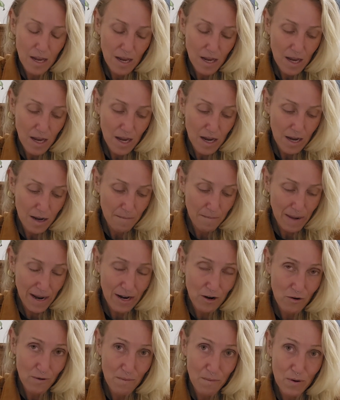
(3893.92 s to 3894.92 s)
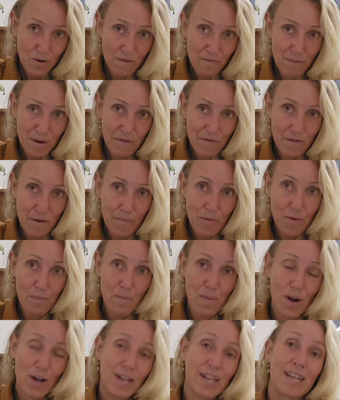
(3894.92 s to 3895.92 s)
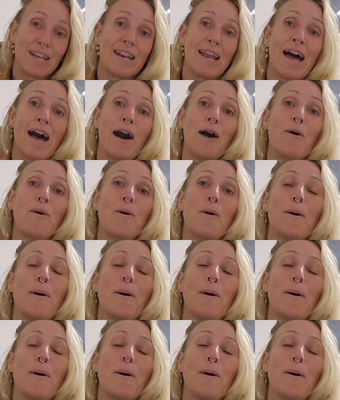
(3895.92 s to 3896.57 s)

micro movement from the body now.